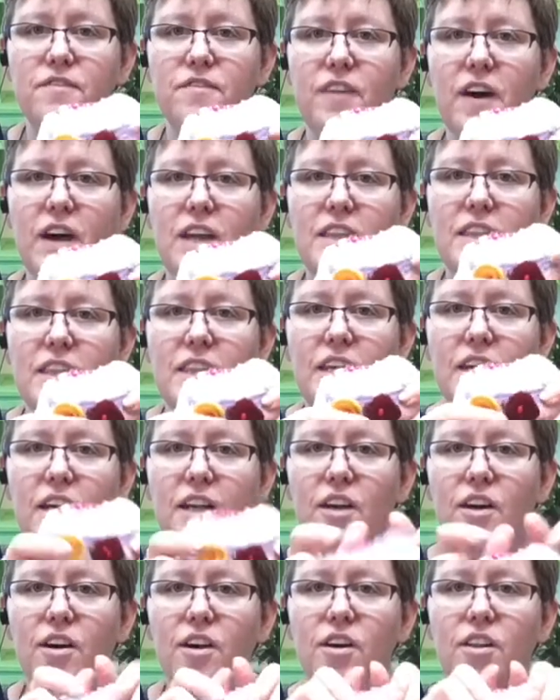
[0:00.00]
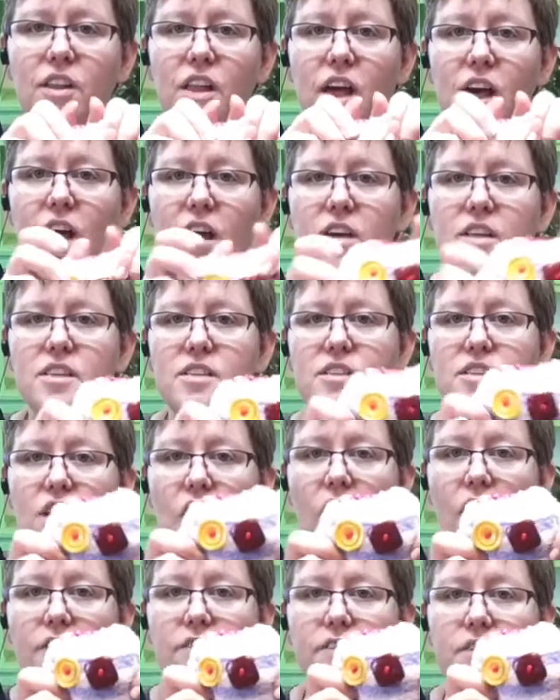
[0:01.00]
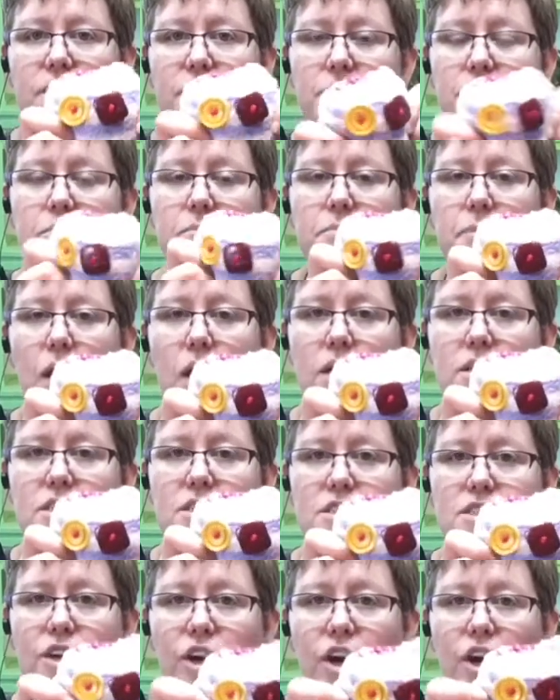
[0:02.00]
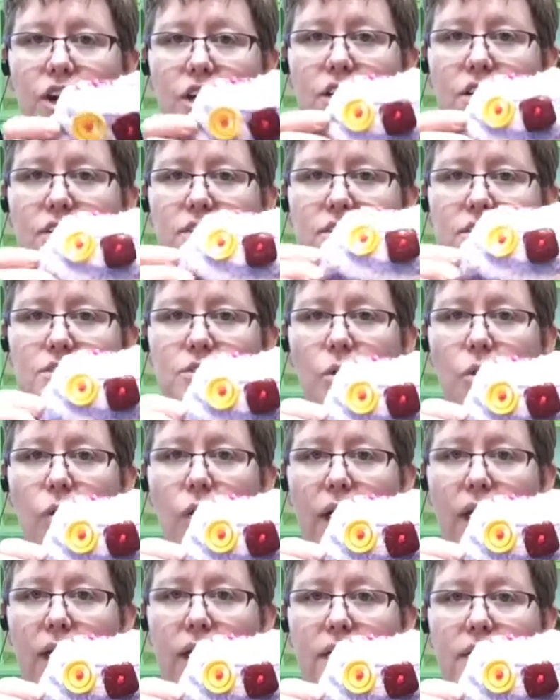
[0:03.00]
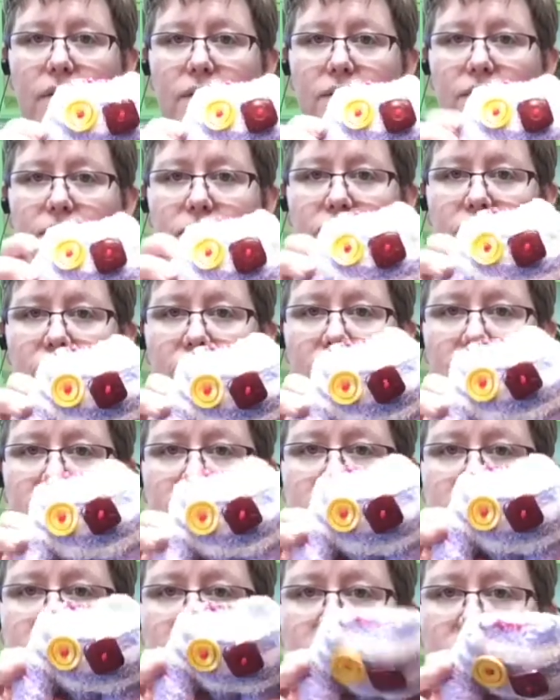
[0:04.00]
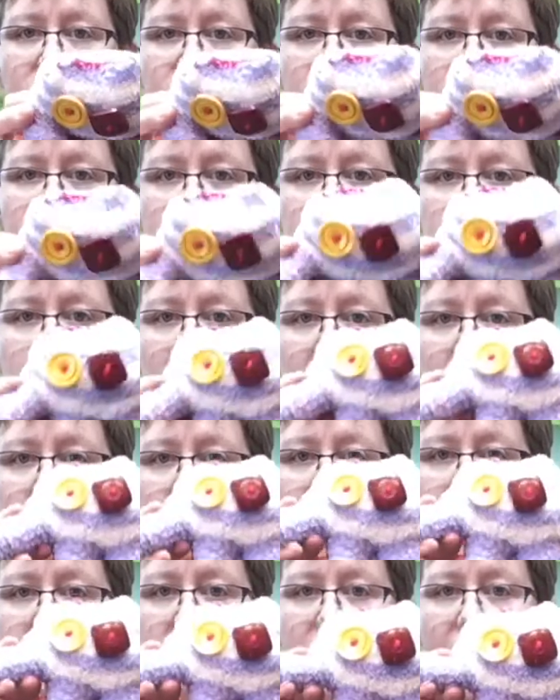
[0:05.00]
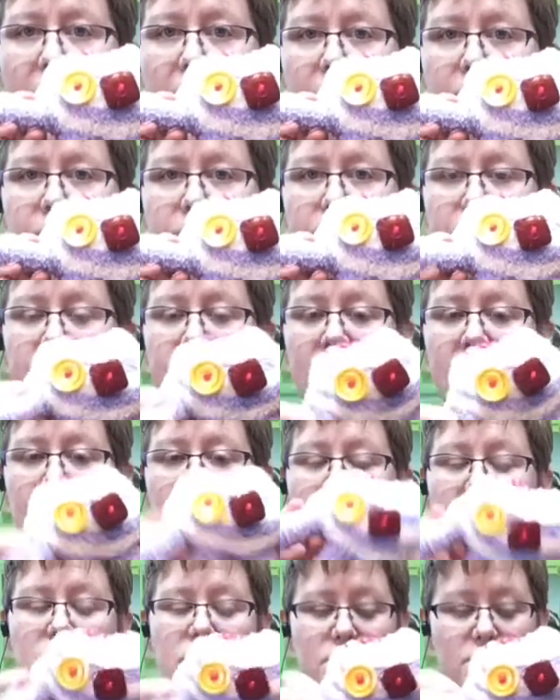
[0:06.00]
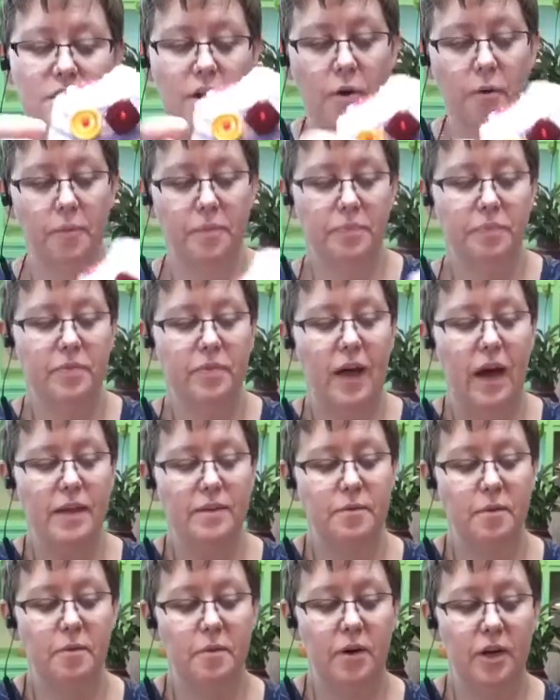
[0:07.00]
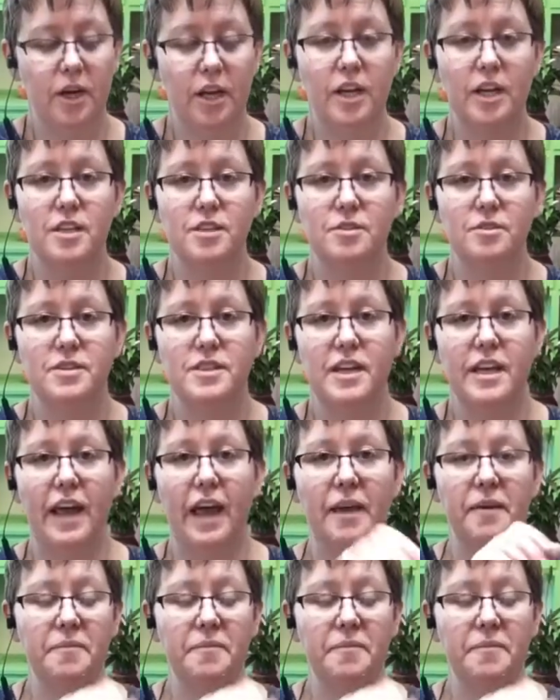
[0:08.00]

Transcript: fun little soft monster toy to, to play with, okay? So that's what we're going to do today.